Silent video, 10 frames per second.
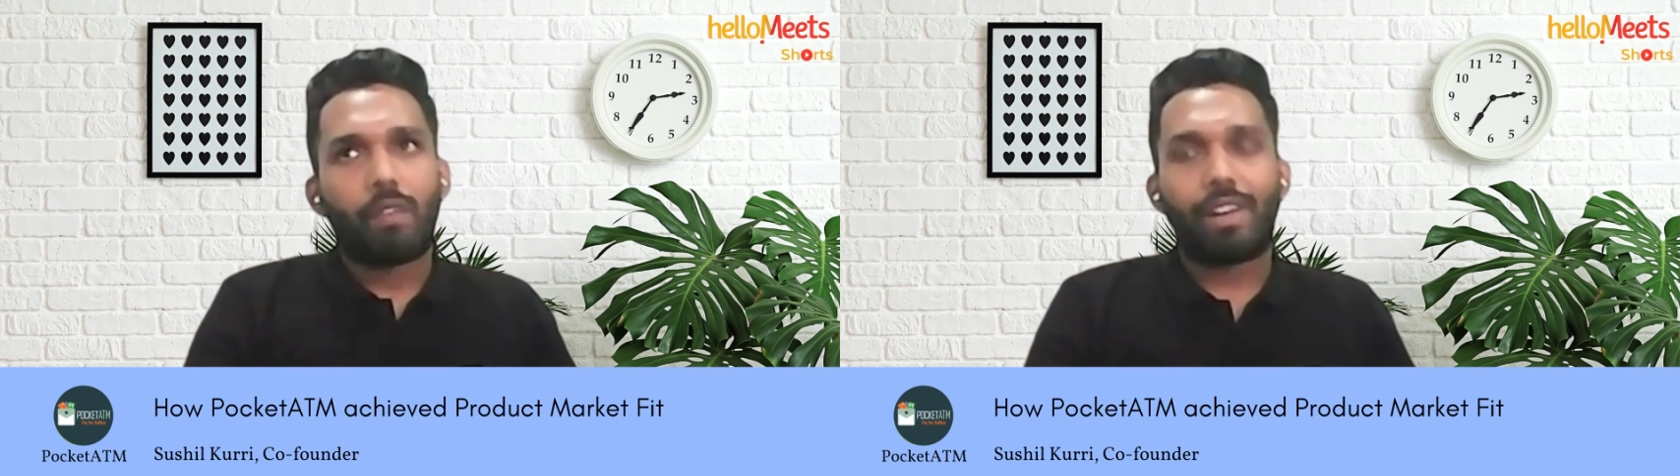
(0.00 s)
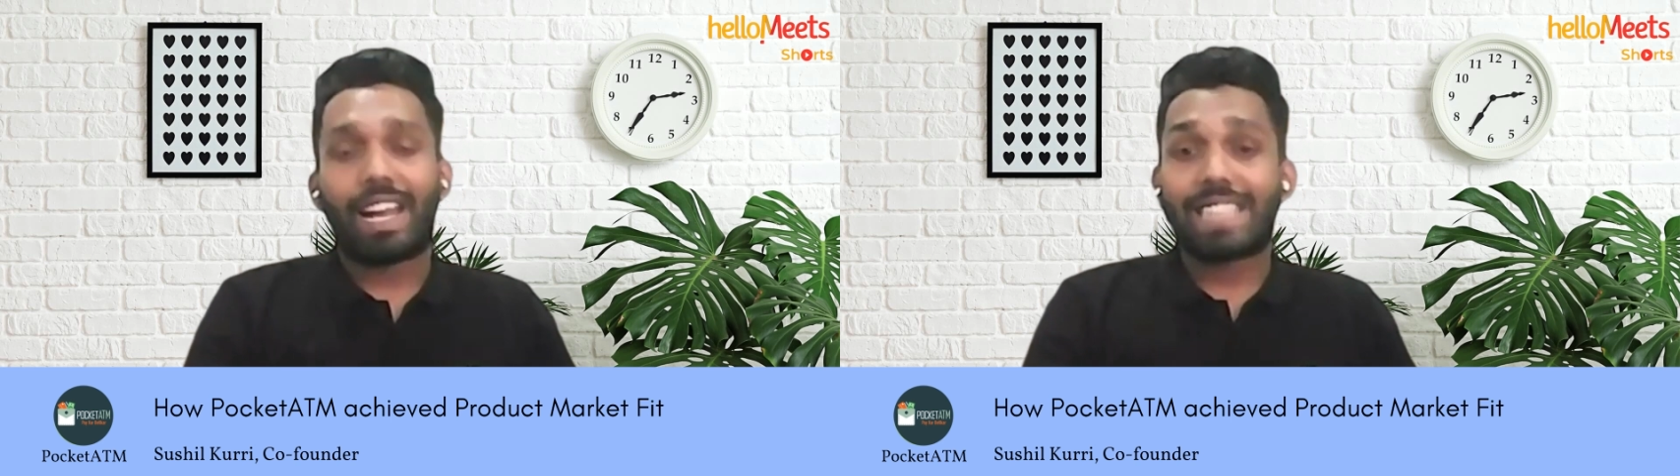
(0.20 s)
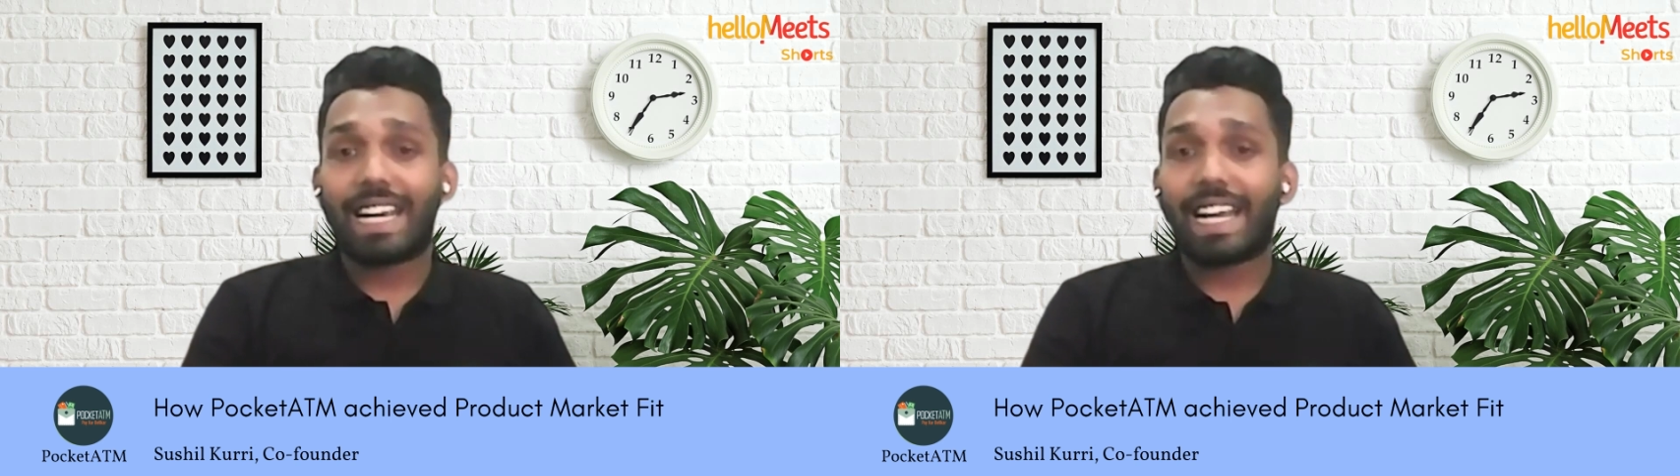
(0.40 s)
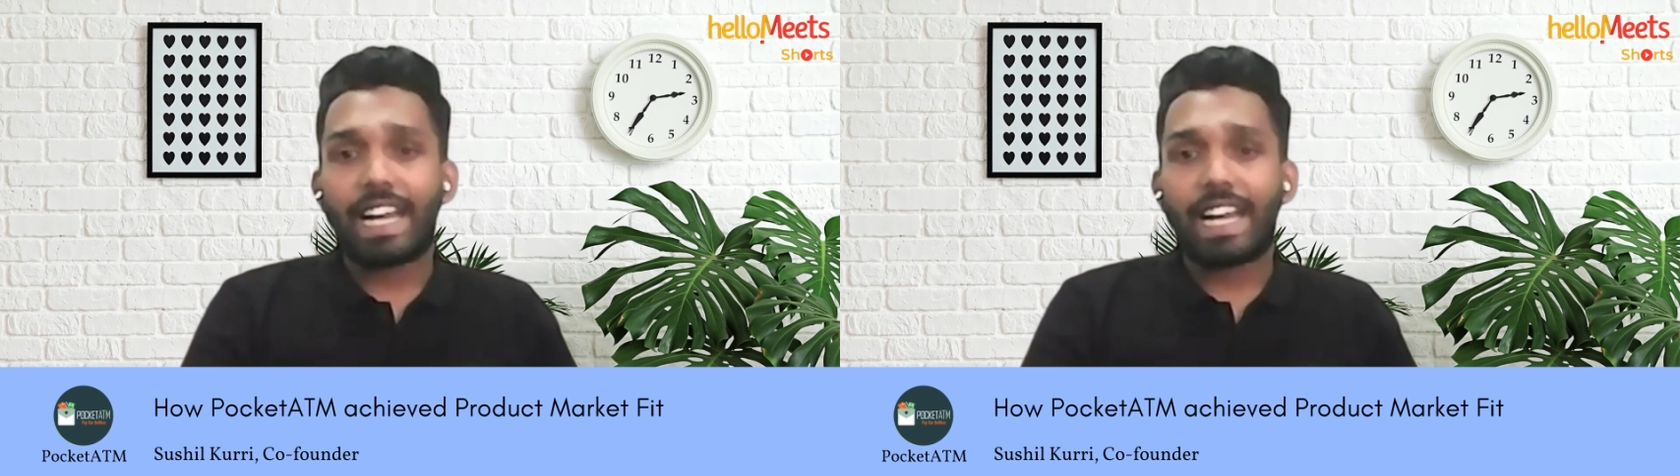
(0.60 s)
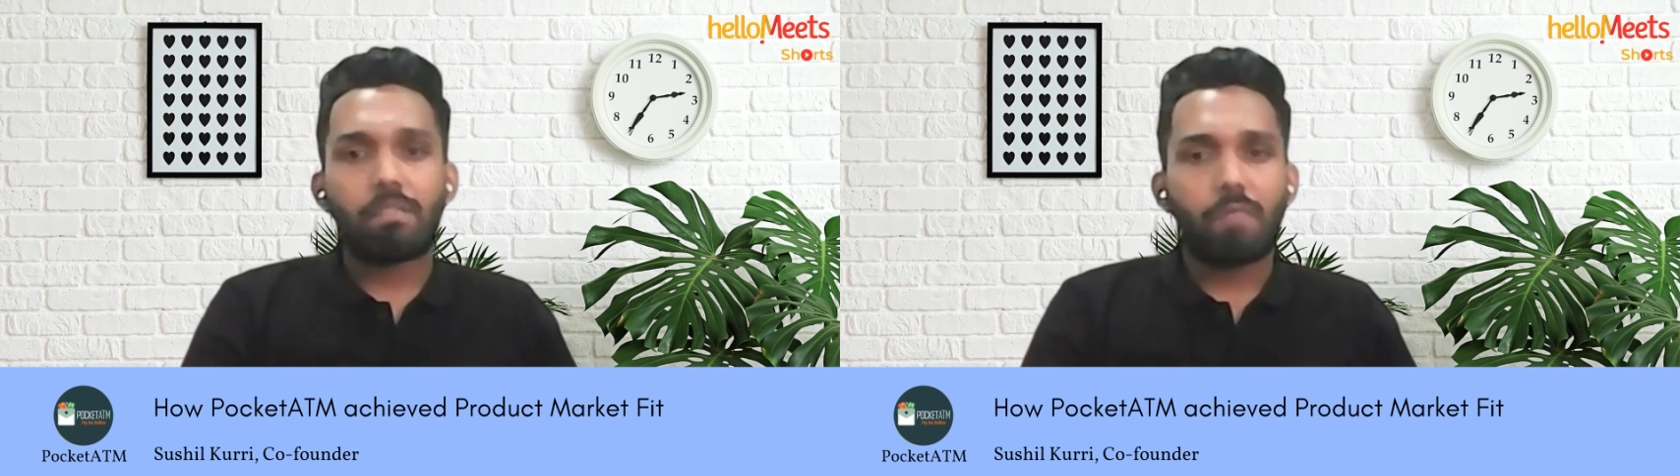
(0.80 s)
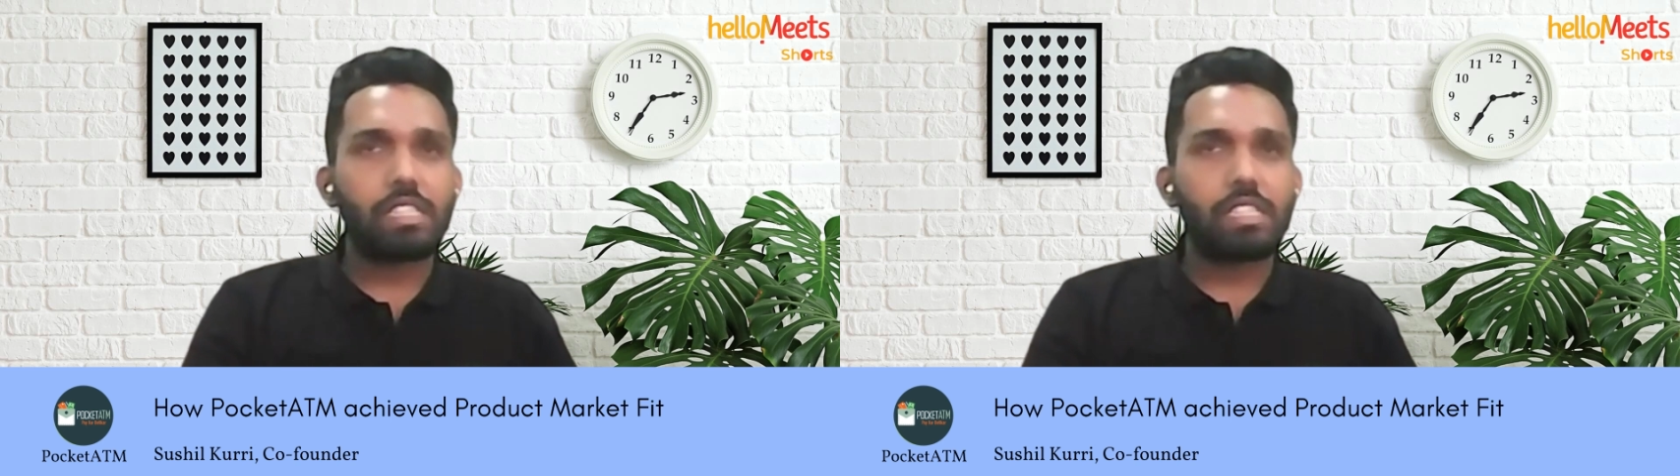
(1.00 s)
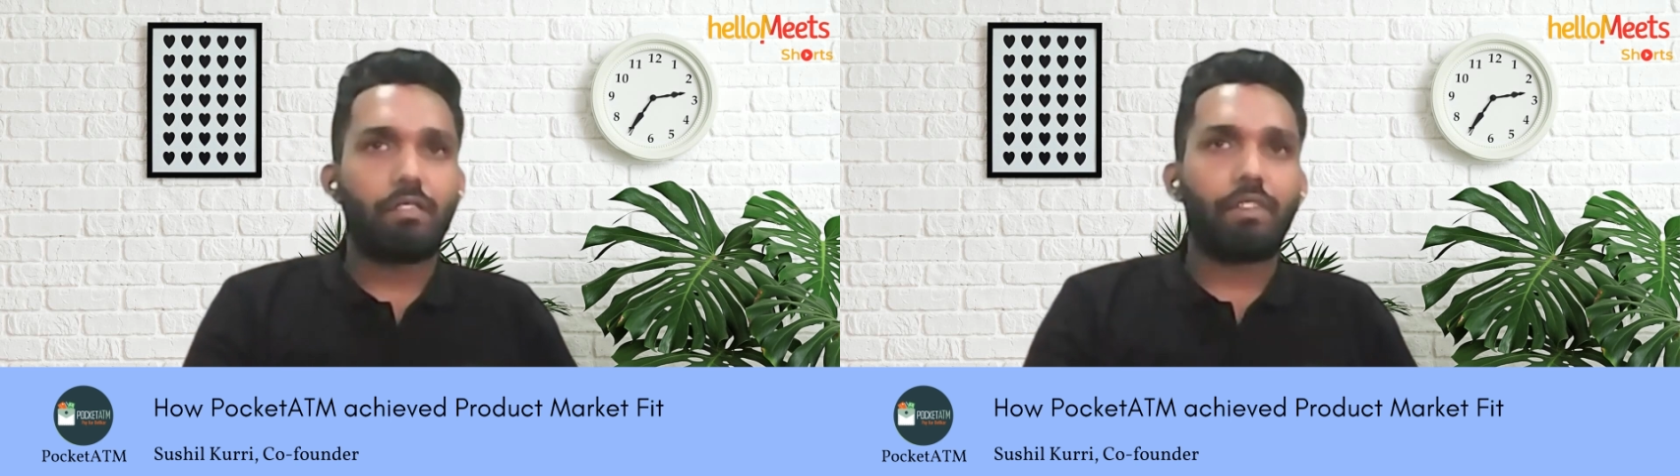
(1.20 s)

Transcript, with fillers: When I say eight months,